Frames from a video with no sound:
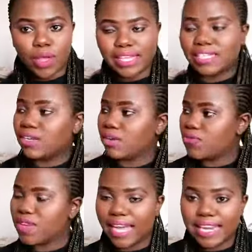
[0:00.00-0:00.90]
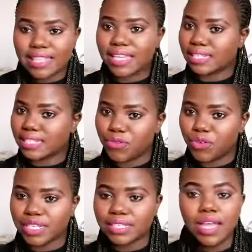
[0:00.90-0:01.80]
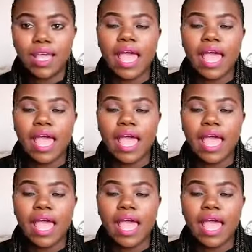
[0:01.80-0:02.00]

He did not feel anything different,